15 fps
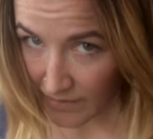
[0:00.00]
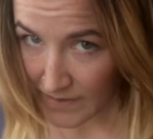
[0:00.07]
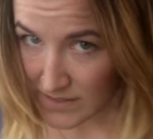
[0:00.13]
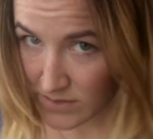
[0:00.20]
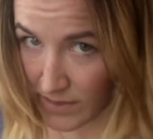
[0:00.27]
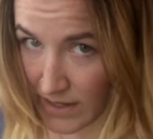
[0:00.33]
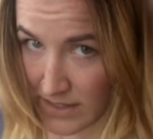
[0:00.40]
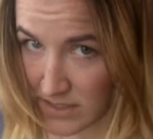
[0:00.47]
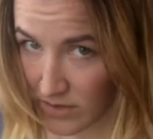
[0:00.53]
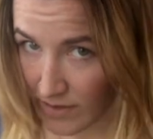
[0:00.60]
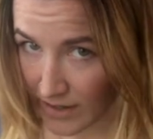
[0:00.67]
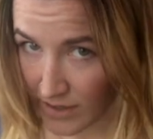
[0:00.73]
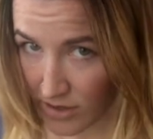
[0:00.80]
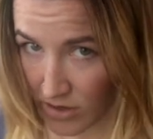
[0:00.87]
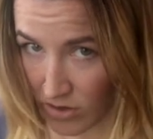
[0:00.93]
this way so
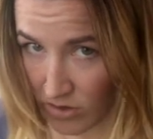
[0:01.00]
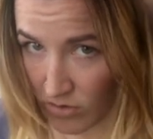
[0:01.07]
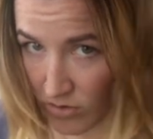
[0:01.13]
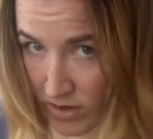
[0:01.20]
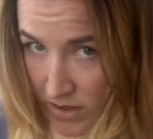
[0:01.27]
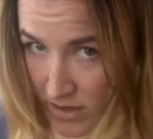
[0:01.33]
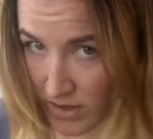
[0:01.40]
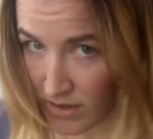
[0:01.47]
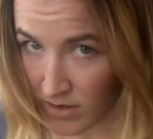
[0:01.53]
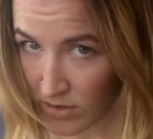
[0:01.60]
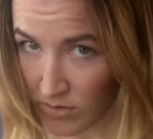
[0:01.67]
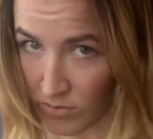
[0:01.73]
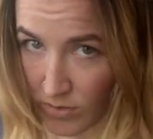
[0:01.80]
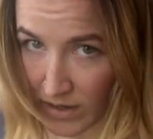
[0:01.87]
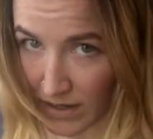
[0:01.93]
I know
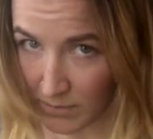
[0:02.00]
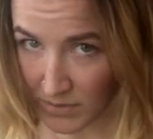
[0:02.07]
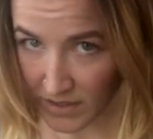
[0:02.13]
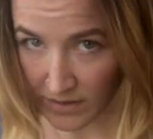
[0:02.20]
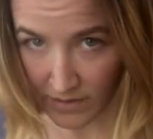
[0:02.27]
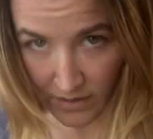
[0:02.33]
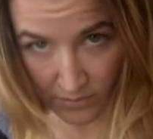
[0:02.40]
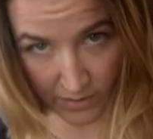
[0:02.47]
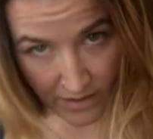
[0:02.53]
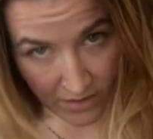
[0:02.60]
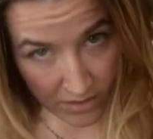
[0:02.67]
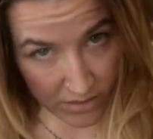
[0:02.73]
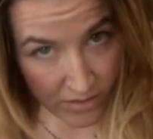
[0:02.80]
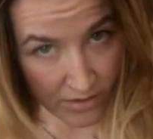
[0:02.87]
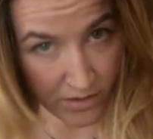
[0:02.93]
what I'm dealing with,
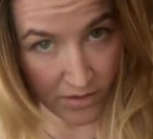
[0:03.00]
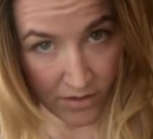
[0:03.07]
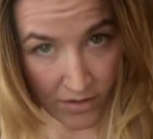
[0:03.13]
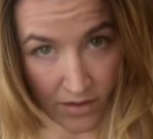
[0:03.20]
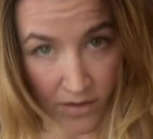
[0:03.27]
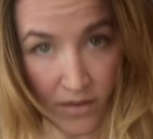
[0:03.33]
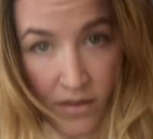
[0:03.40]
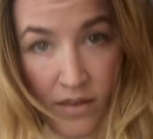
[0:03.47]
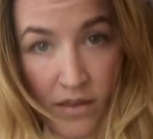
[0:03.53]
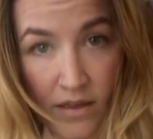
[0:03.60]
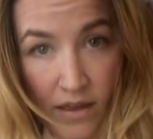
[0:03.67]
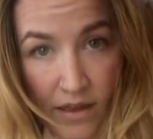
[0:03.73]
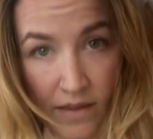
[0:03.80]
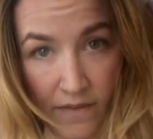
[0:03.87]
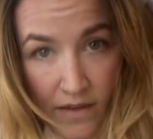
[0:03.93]

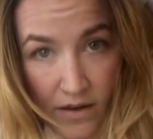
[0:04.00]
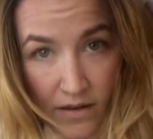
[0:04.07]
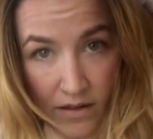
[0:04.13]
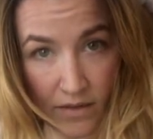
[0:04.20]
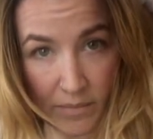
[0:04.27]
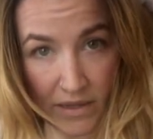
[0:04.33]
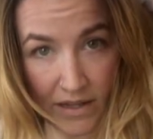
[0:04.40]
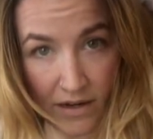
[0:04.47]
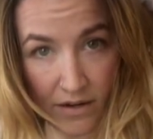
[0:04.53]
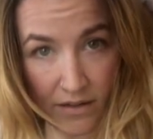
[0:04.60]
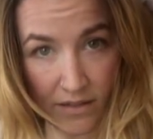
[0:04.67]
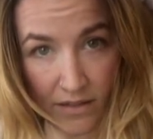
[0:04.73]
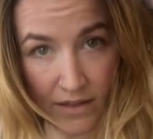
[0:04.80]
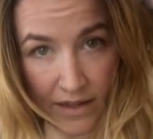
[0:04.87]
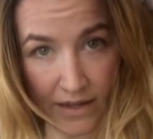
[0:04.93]
and then let me get out of
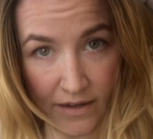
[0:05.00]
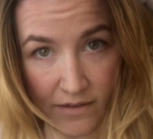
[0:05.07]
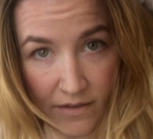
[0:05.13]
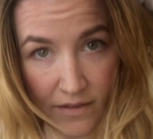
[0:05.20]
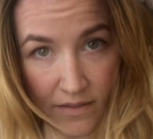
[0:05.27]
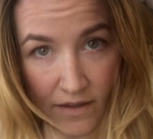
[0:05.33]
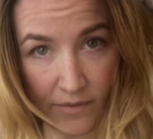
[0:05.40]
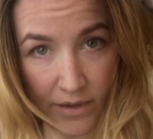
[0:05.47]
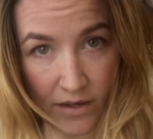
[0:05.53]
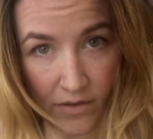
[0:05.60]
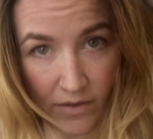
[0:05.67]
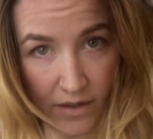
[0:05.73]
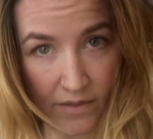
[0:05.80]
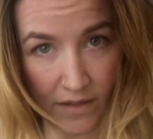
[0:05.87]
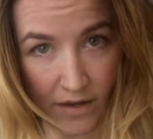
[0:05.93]
the light, there we go,
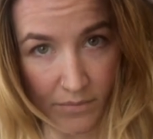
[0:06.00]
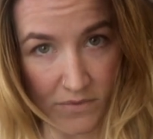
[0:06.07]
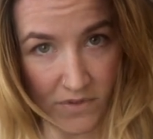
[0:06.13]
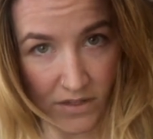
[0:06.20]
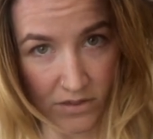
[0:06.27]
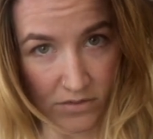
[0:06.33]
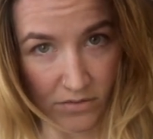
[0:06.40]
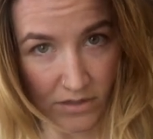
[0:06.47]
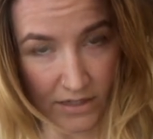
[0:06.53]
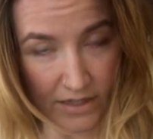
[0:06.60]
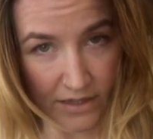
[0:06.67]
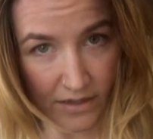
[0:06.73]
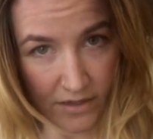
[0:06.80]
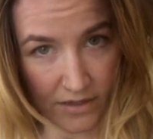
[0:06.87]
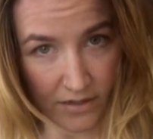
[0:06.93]
and then I'm just gonna do
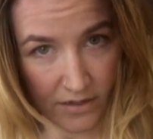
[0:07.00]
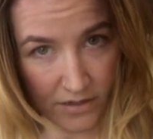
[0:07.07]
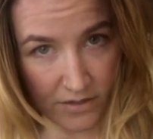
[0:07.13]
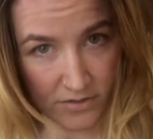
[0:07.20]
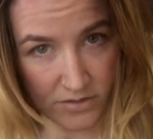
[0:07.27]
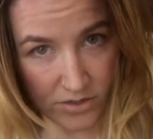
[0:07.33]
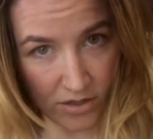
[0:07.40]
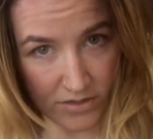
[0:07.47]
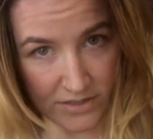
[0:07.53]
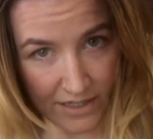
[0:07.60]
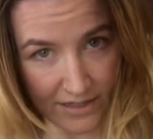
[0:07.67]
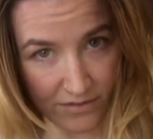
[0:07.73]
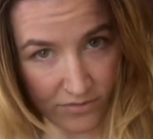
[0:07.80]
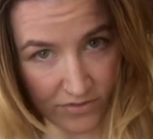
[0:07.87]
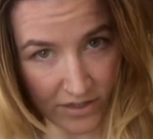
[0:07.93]
little strokes and I
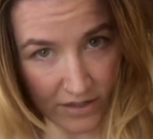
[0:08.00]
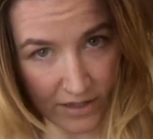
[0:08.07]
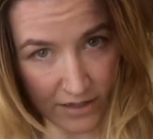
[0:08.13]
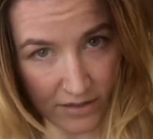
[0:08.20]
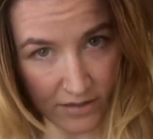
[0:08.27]
can feel it.